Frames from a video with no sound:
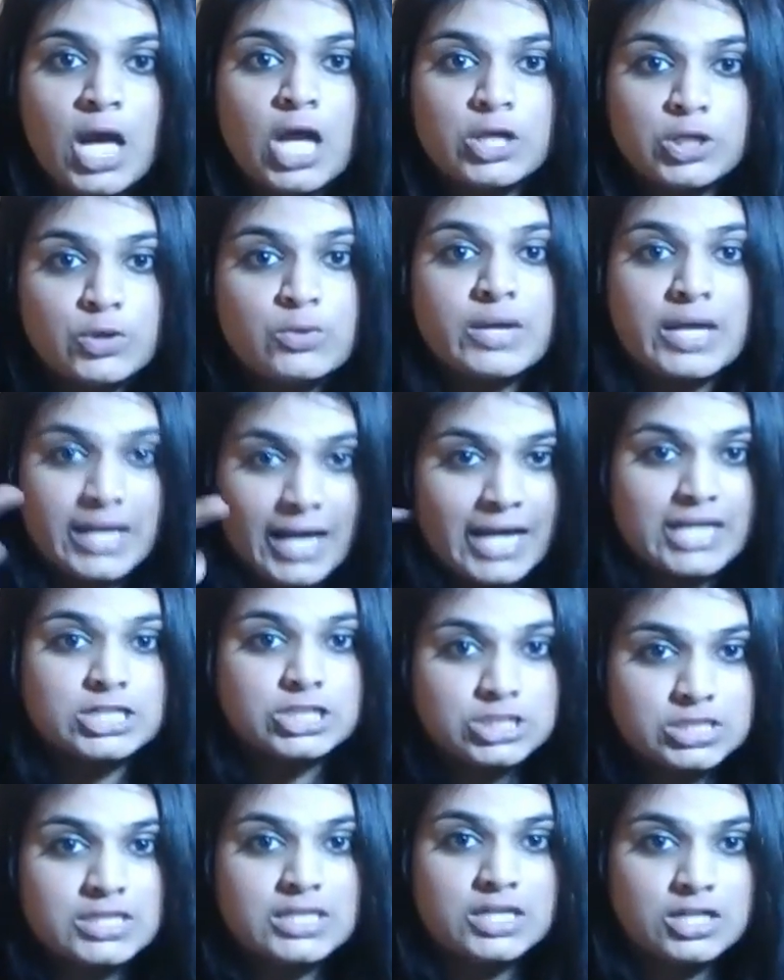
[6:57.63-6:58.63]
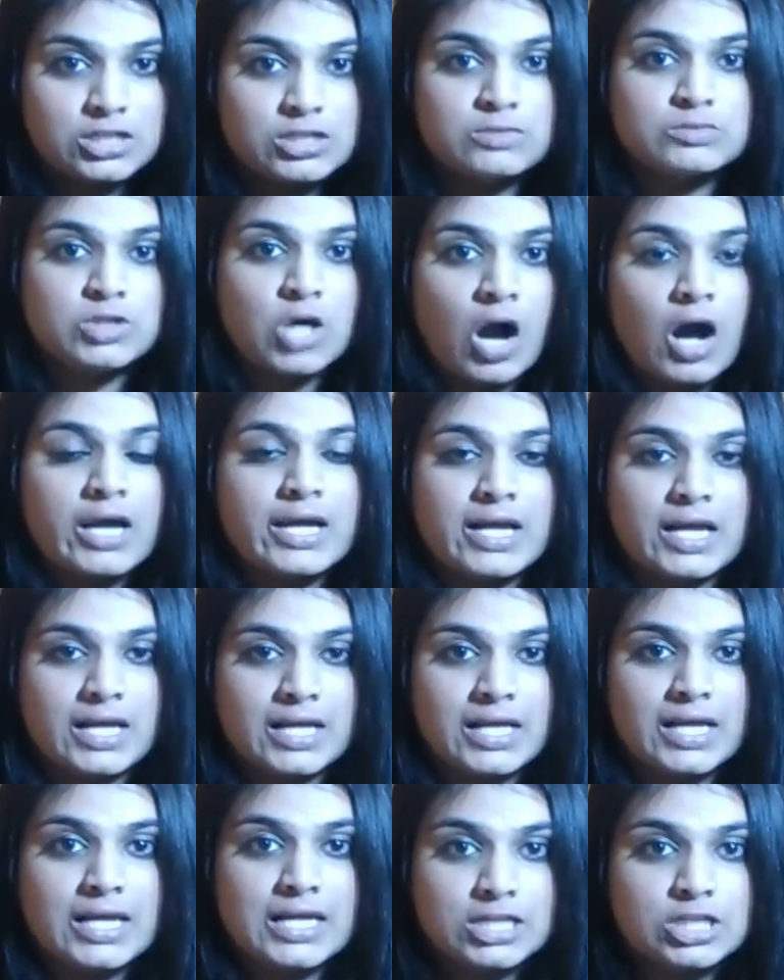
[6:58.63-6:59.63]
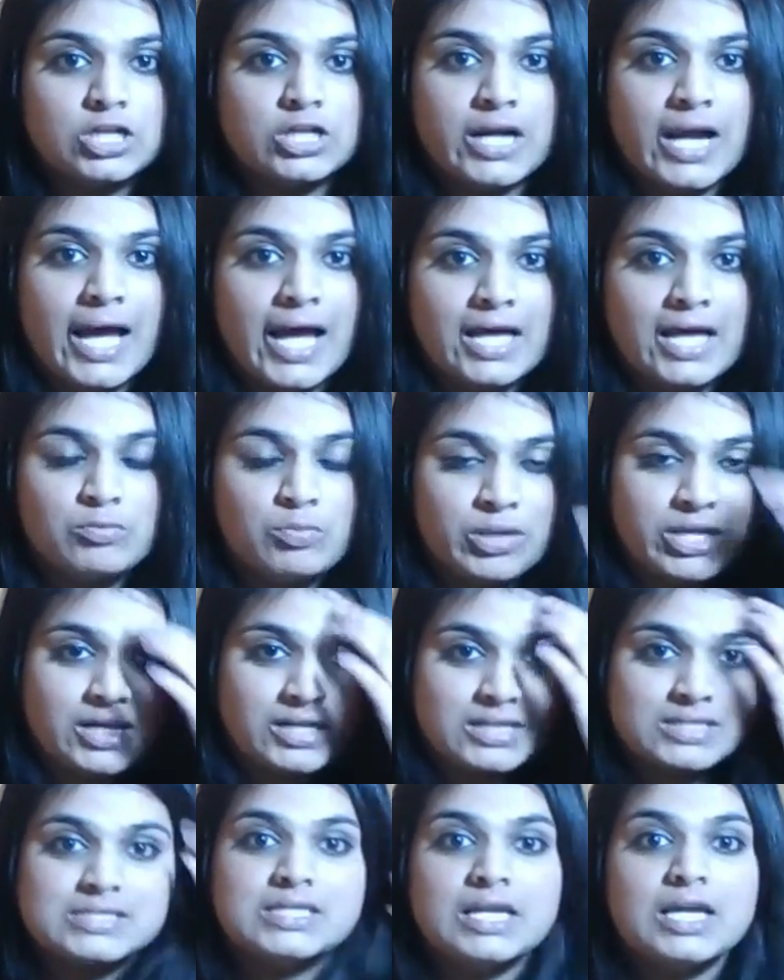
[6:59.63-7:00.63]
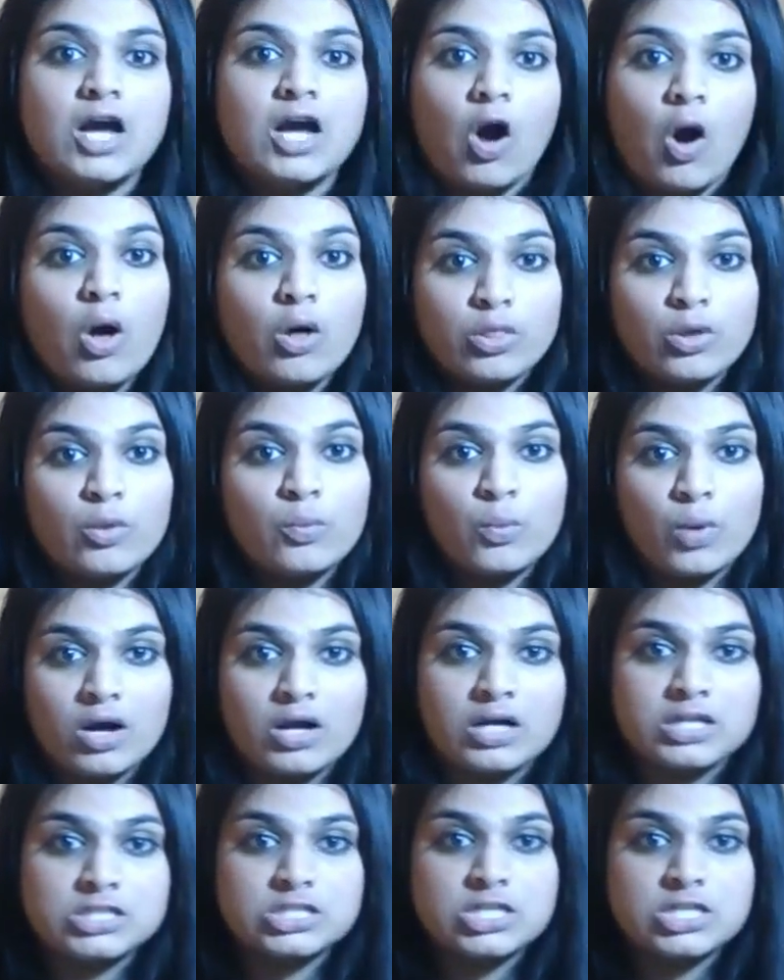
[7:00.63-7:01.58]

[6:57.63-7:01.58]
you can actually hear them talking in your head because all the words